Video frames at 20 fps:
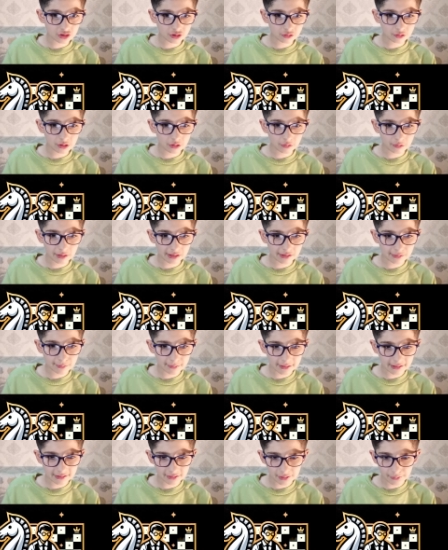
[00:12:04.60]
where white
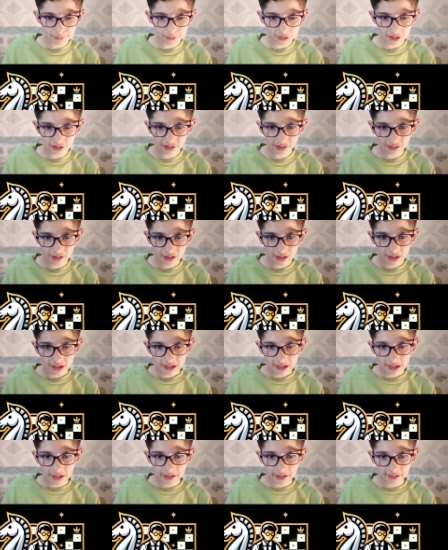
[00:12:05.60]
missed something,
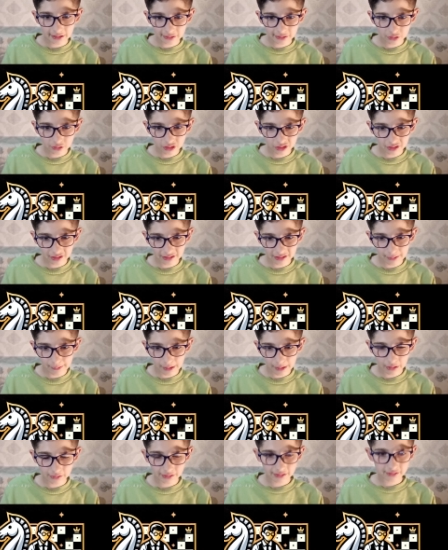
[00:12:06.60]
and let you think
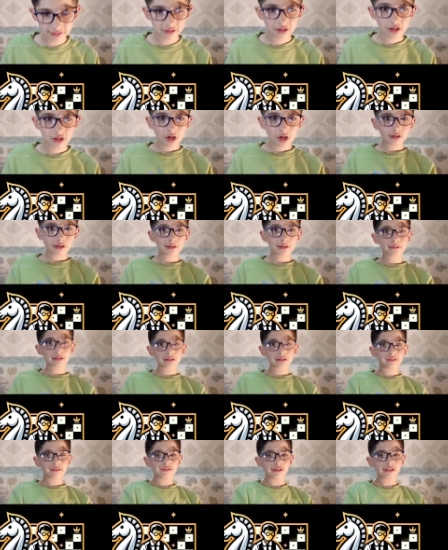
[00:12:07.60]
about it. Okay, I'm gonna
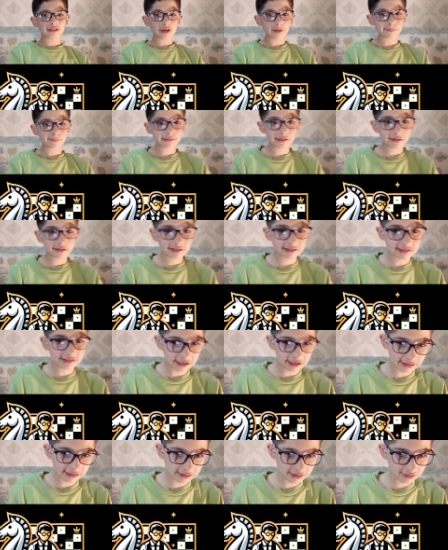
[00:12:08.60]
give you a couple of
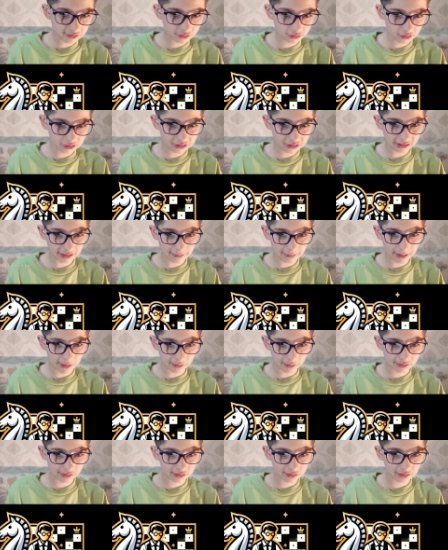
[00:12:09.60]
seconds to think
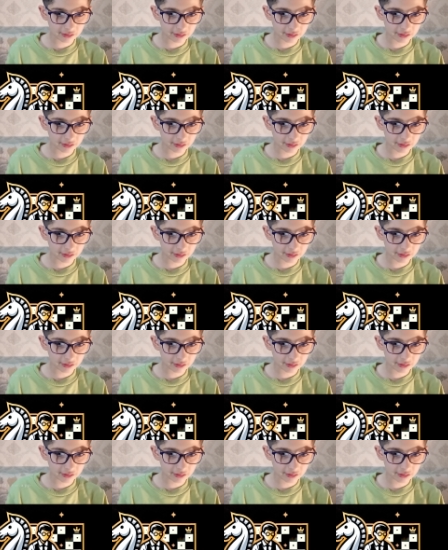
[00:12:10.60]
about it.